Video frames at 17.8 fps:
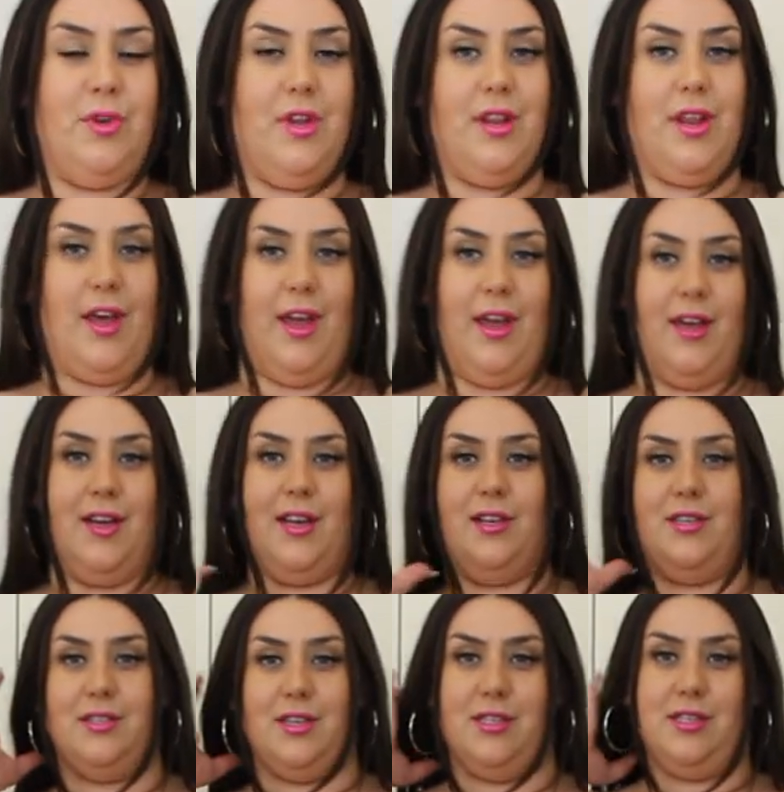Like,
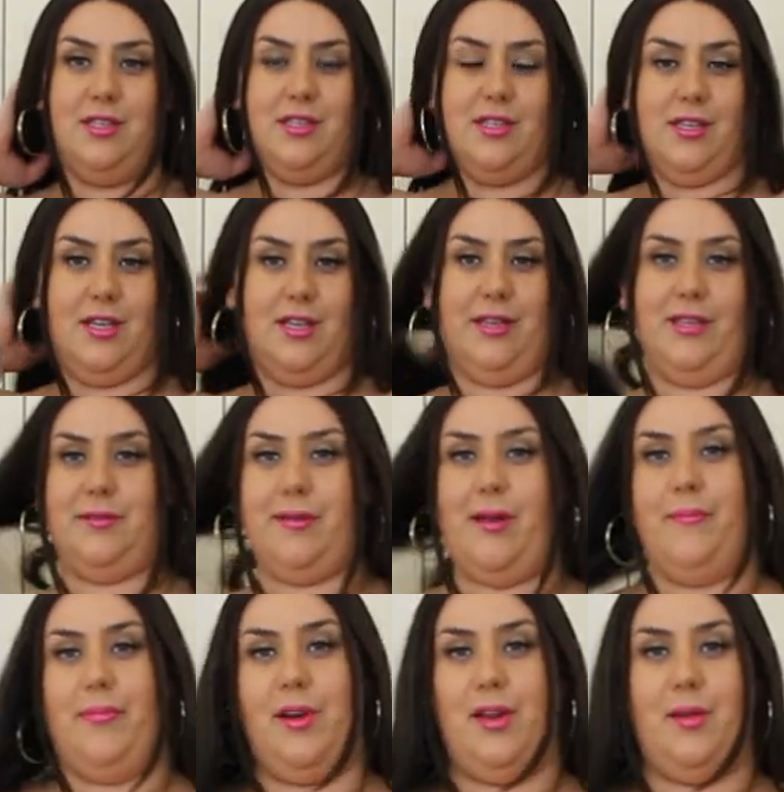it just cleans
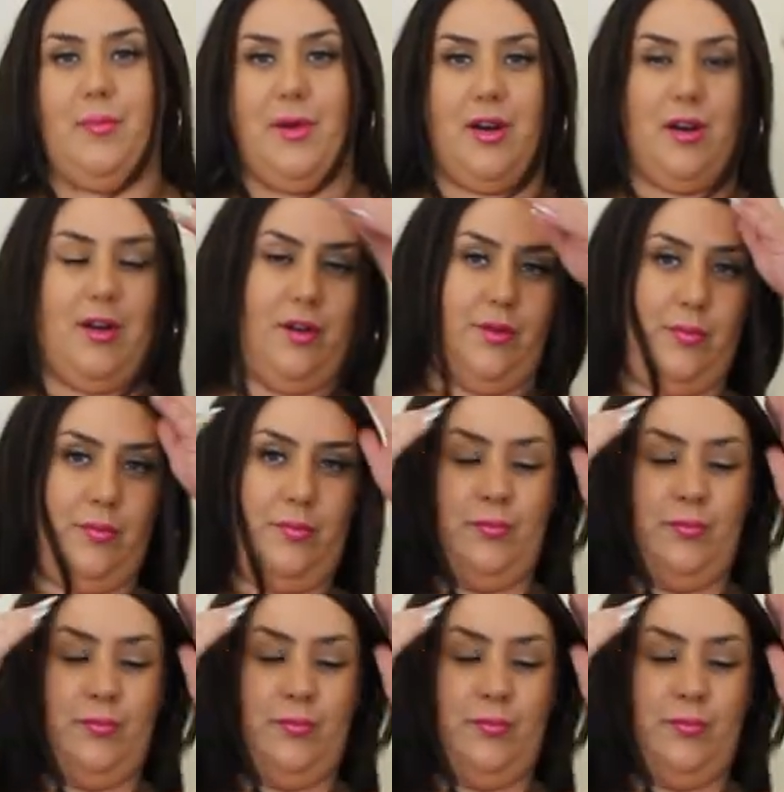my body better.